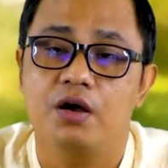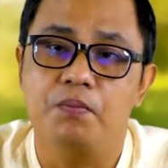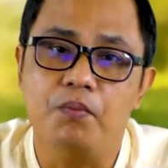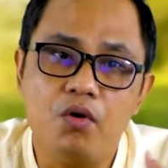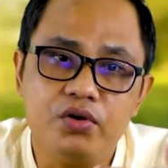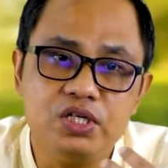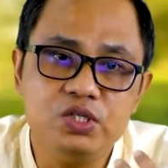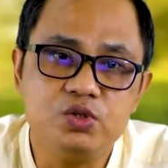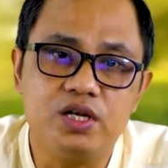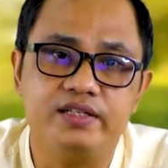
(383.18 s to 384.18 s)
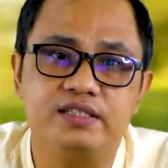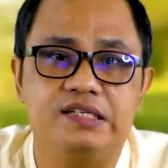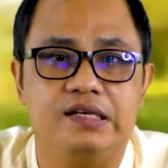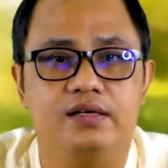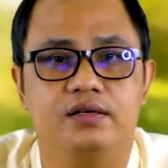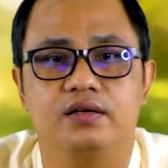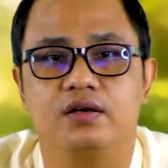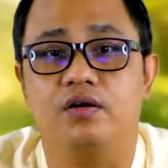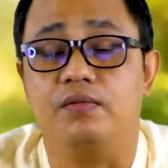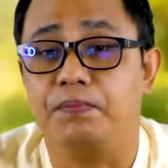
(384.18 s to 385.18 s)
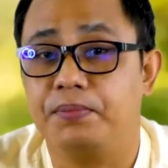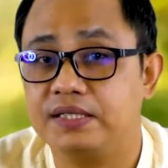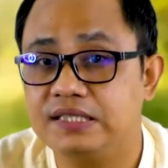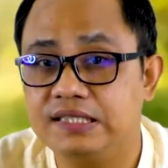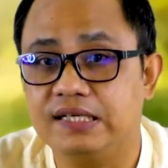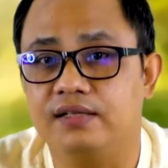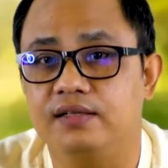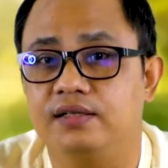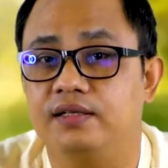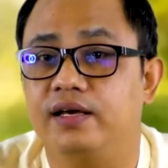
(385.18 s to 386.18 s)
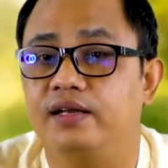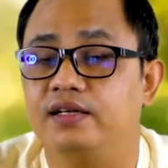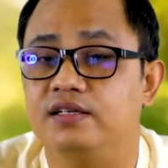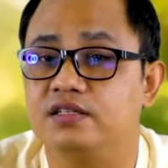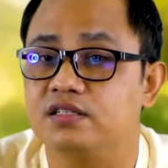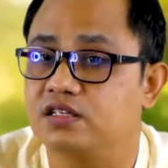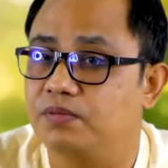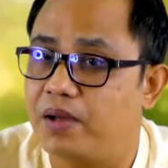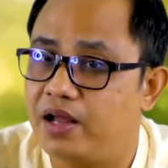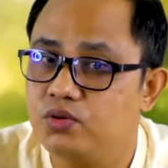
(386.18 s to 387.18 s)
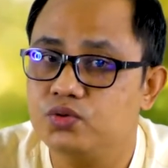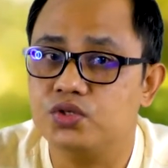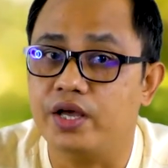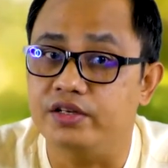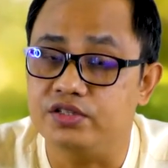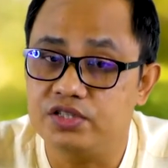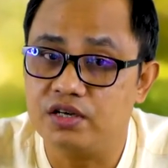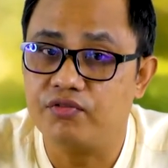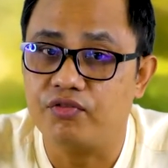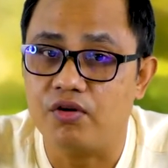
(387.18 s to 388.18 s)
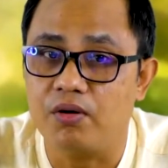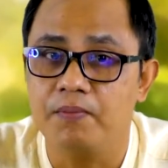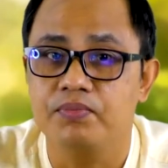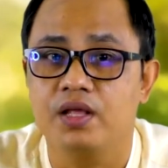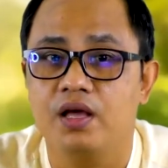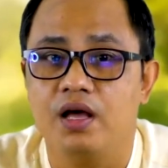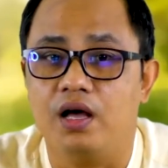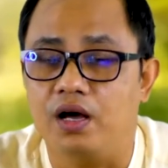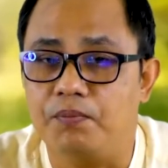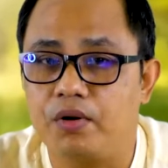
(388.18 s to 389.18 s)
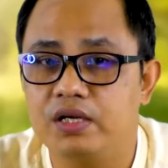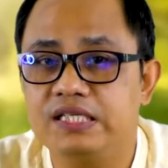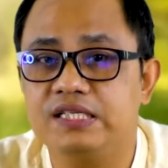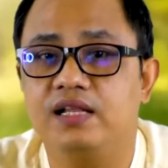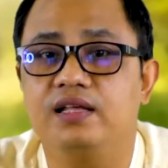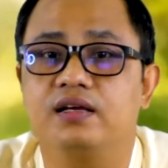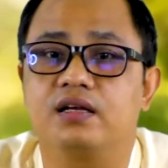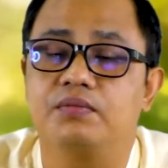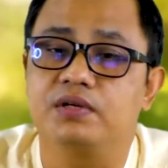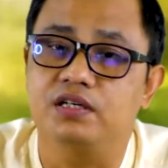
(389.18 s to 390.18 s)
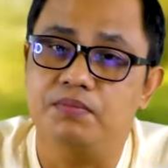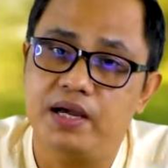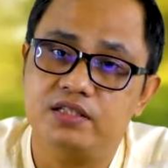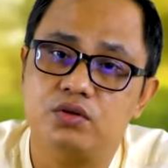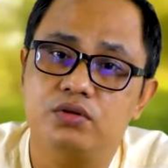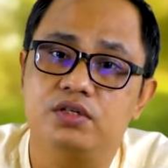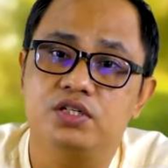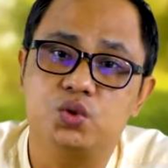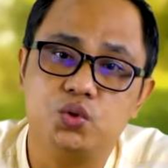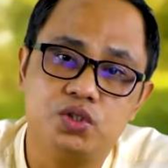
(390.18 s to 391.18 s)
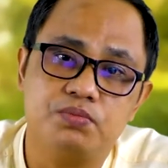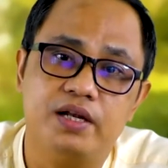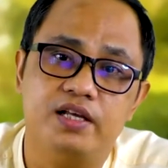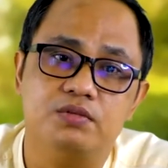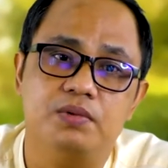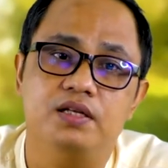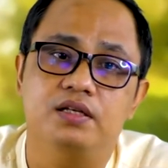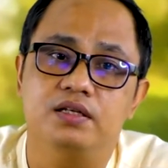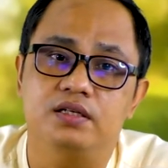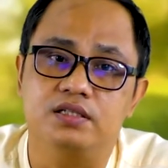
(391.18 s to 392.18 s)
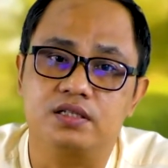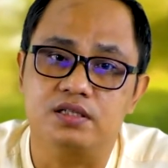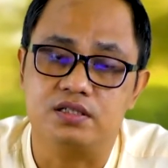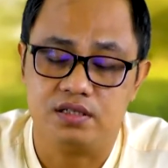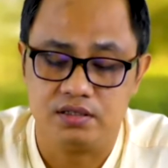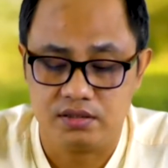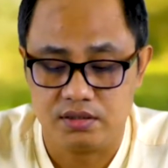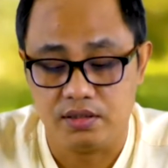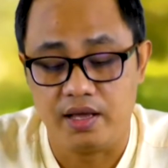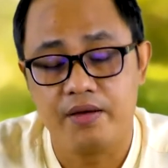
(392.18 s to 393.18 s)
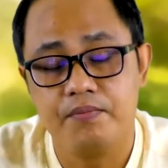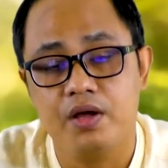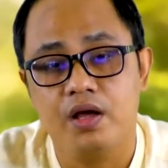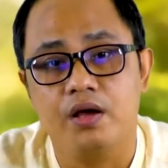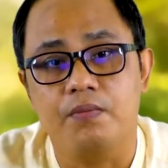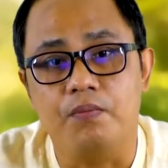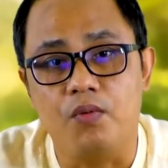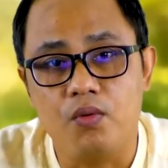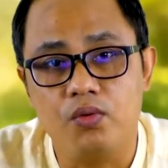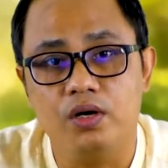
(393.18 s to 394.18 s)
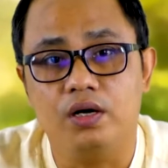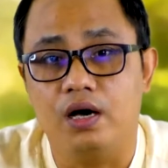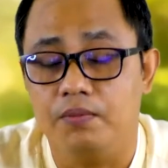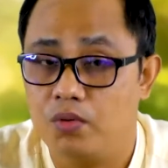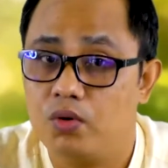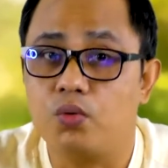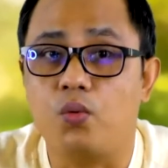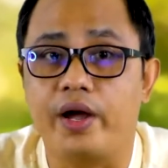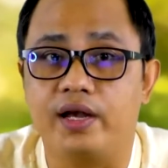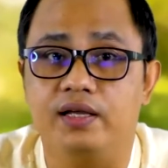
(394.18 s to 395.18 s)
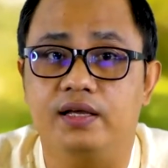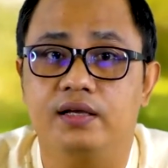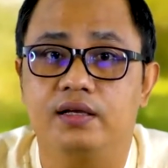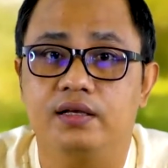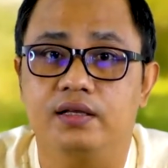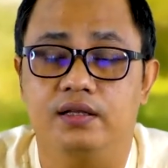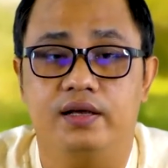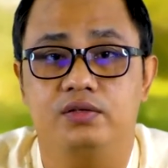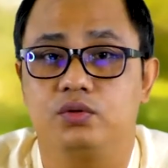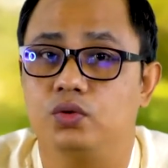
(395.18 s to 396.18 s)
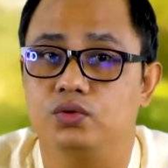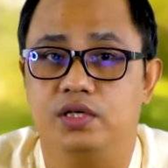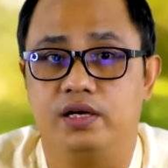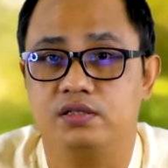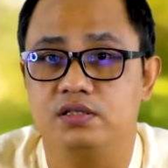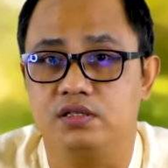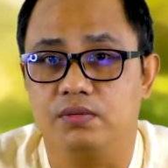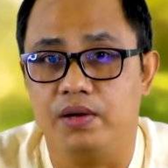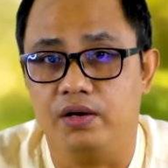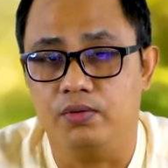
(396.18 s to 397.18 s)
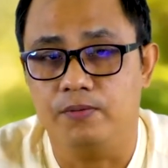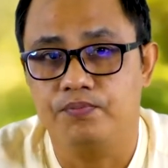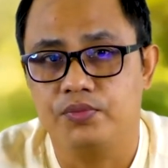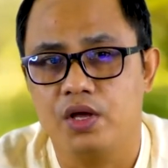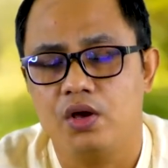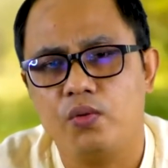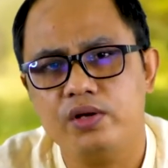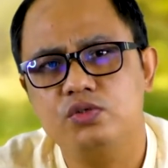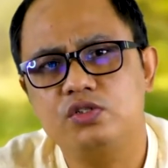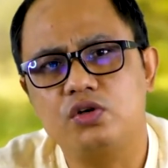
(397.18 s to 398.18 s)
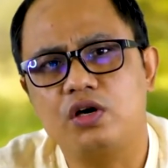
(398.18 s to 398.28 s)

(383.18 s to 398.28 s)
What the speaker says: more utilitarian or practical than intrinsic values, and therefore political and economic debates on resource management discuss them more widely than those extrinsic values. When we talk